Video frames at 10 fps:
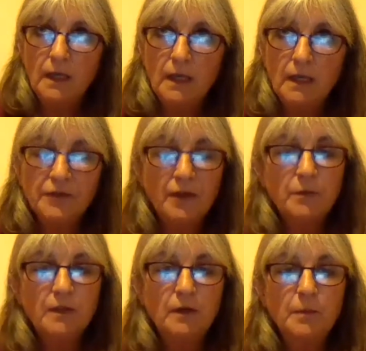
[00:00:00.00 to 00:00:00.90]
It
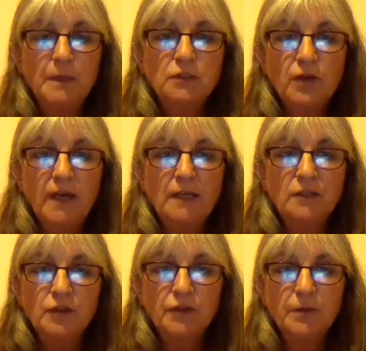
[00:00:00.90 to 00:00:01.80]
seems a little bit
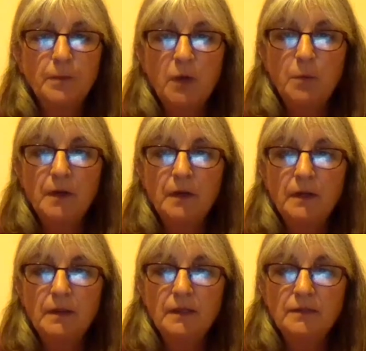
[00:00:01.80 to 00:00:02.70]
strange at the moment
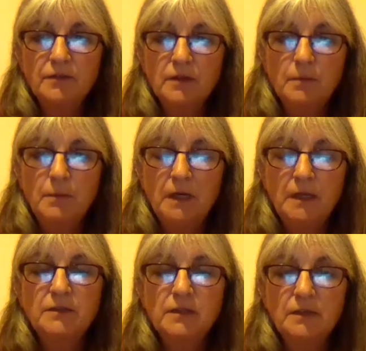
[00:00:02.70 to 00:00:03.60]
in this
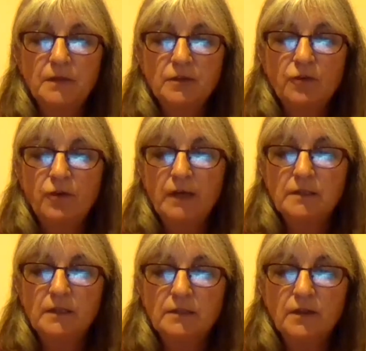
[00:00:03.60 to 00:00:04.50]
immediacy of this
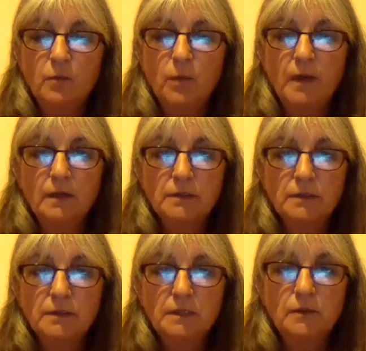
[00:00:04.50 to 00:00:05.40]
crisis that we are
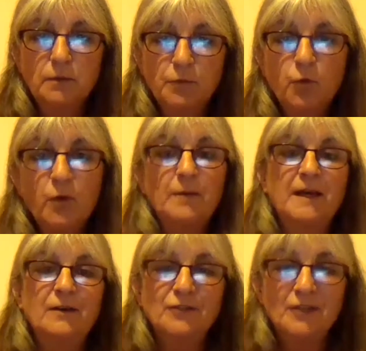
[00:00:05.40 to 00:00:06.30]
still talking
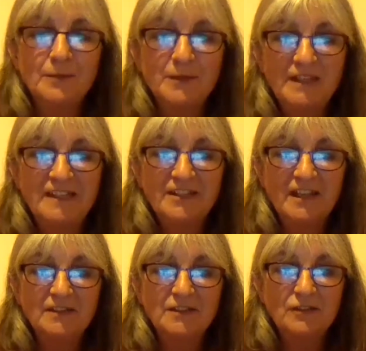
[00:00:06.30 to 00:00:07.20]
about some of these
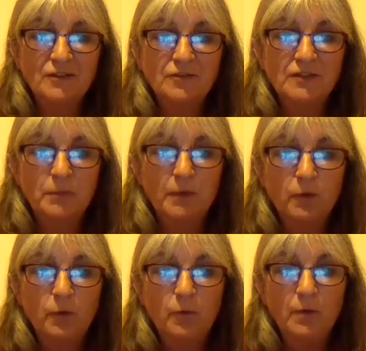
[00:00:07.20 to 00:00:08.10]
things, because obviously we're
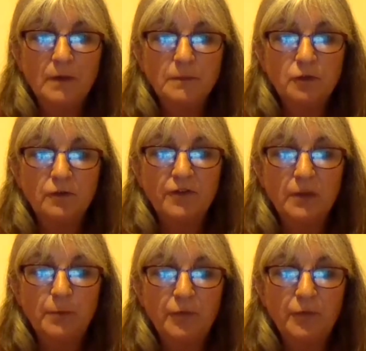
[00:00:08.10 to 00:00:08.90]
all, I'm sure, very